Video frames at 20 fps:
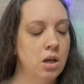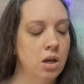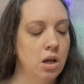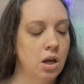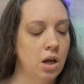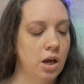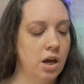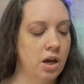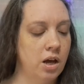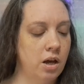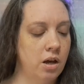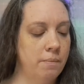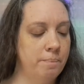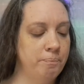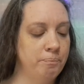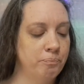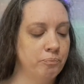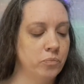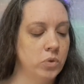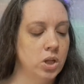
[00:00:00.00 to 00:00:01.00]

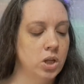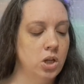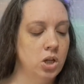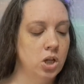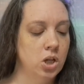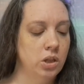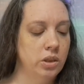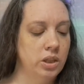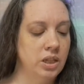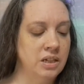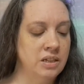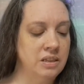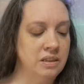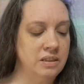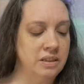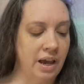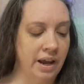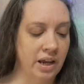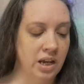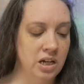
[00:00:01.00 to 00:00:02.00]
The
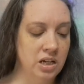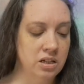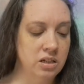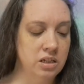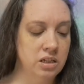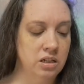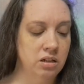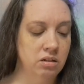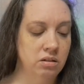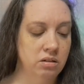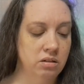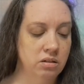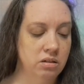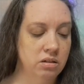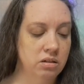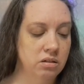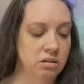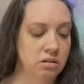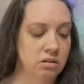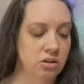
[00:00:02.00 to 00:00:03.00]
second
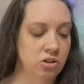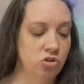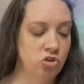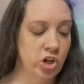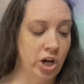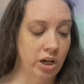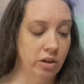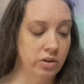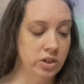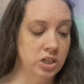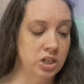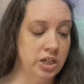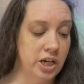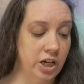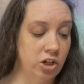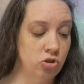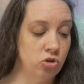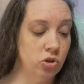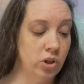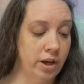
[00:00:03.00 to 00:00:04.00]
challenge day,
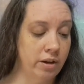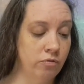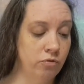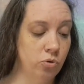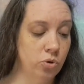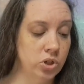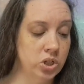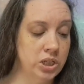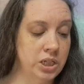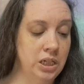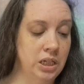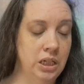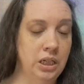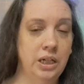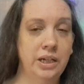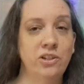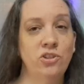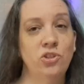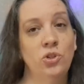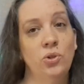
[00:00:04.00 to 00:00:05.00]
July 14,
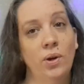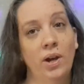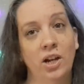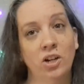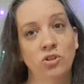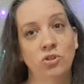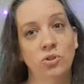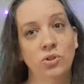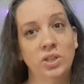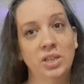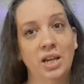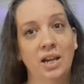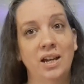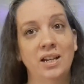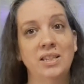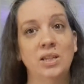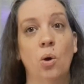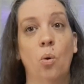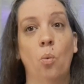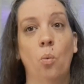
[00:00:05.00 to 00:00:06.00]
is to
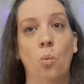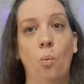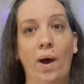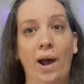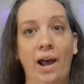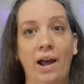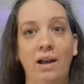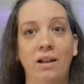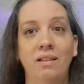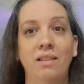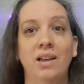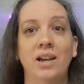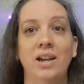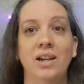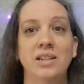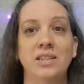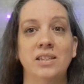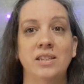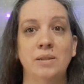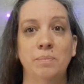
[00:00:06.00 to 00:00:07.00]
exercise while
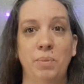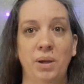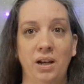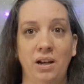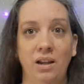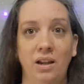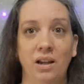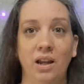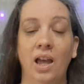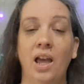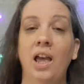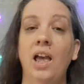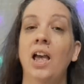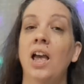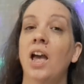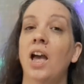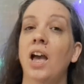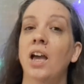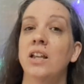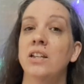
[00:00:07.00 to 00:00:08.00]
spinning.
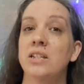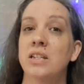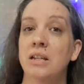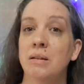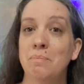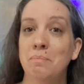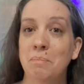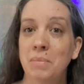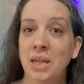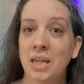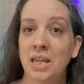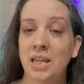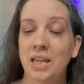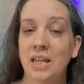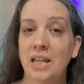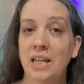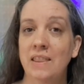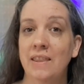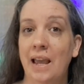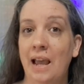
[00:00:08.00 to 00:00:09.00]
To me,
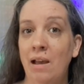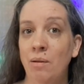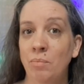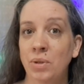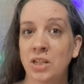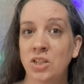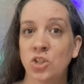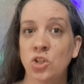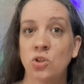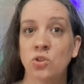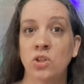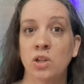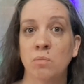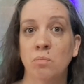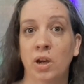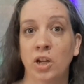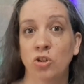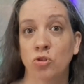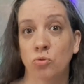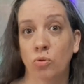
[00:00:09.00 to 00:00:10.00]
that means using
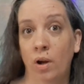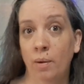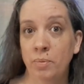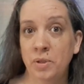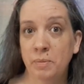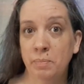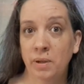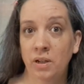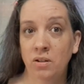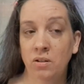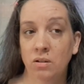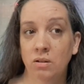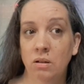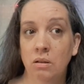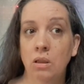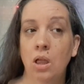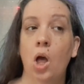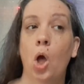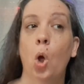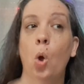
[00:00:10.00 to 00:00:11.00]
my drop spindle
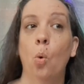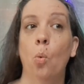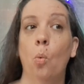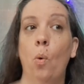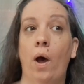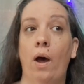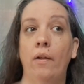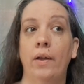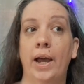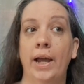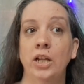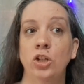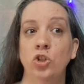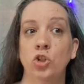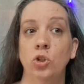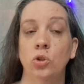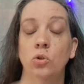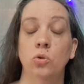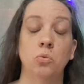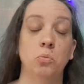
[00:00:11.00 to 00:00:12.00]
while I
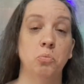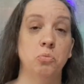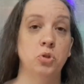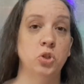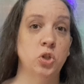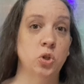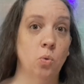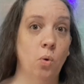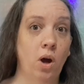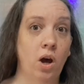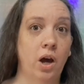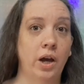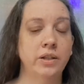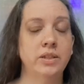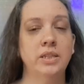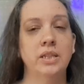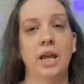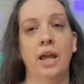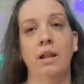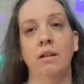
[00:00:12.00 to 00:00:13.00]
do squats
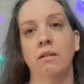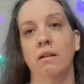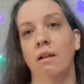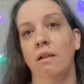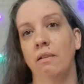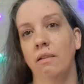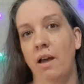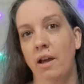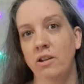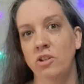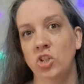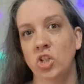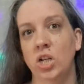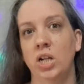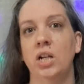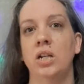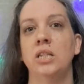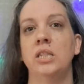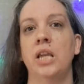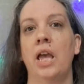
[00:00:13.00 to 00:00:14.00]
and
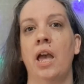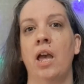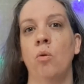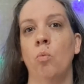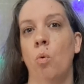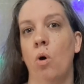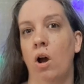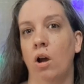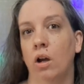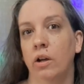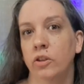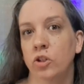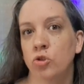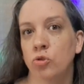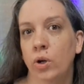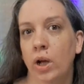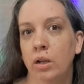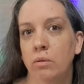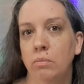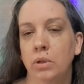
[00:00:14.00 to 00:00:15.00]
lunges and walk on the
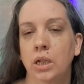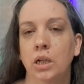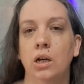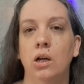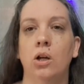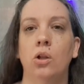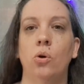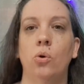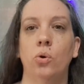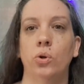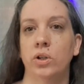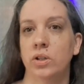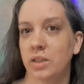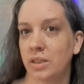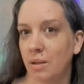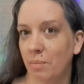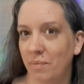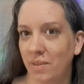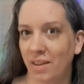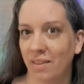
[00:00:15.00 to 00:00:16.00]
treadmill or
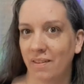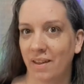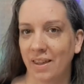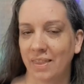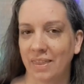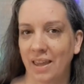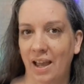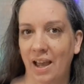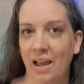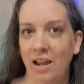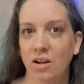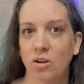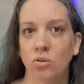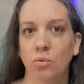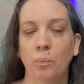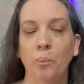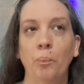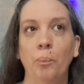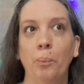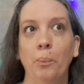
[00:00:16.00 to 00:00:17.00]
something like that.
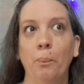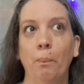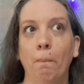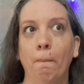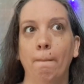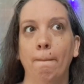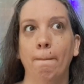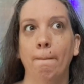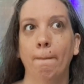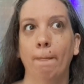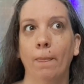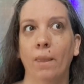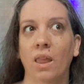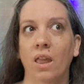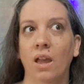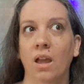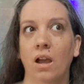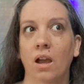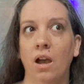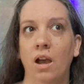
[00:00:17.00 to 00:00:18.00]

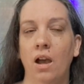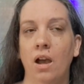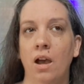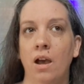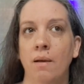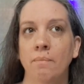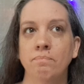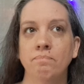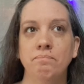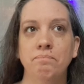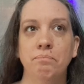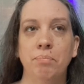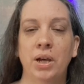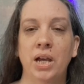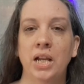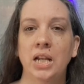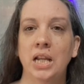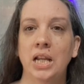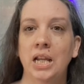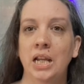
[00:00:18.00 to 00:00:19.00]

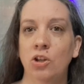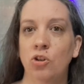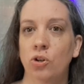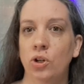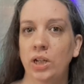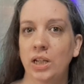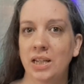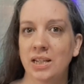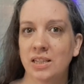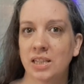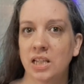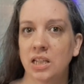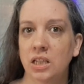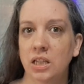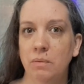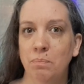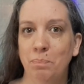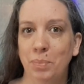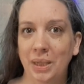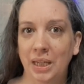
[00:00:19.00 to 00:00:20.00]
But it could
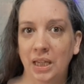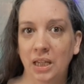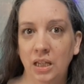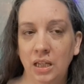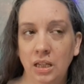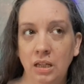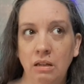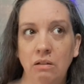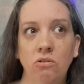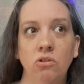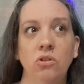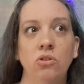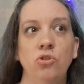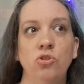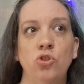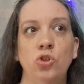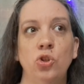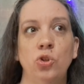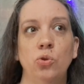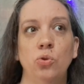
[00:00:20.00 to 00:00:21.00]
easily be
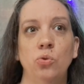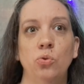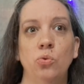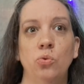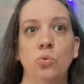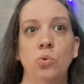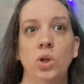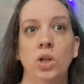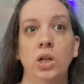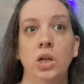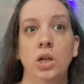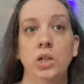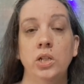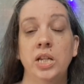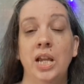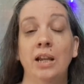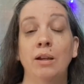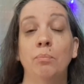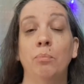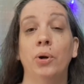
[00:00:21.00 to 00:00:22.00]
to
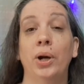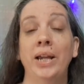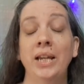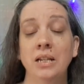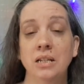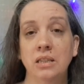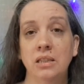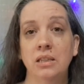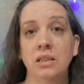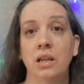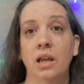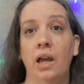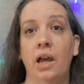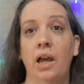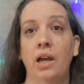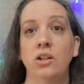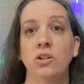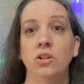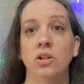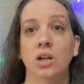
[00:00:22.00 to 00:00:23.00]
take breaks
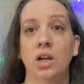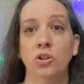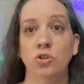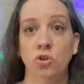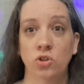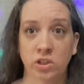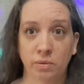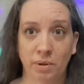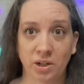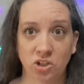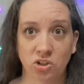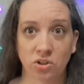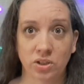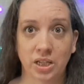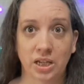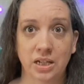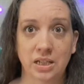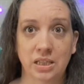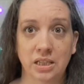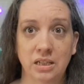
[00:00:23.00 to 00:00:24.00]
and do some
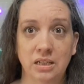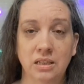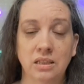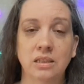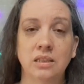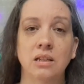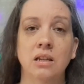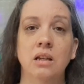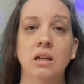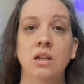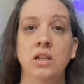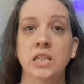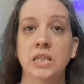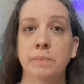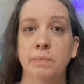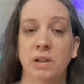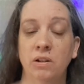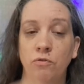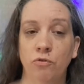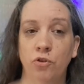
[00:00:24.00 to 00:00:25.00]
exercises.
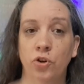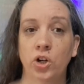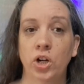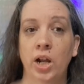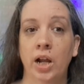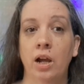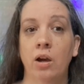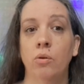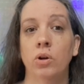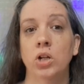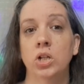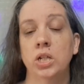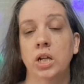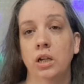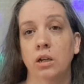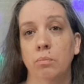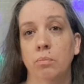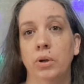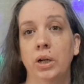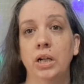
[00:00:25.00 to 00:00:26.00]
Spin for an hour, take
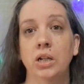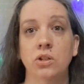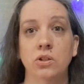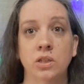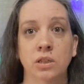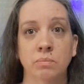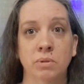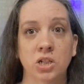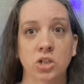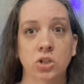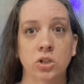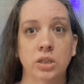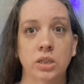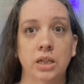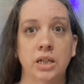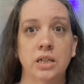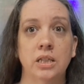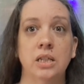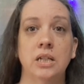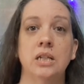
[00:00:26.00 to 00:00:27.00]
a break, do some
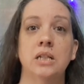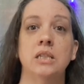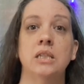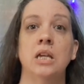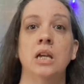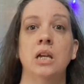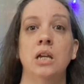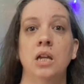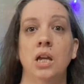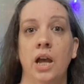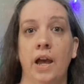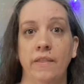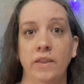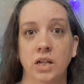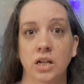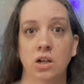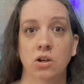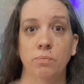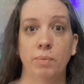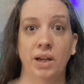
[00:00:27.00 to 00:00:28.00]
exercises, and then
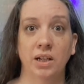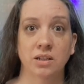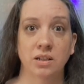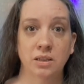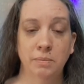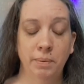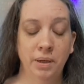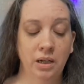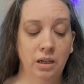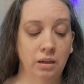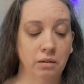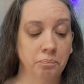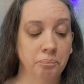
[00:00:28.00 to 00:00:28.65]
go back to spinning.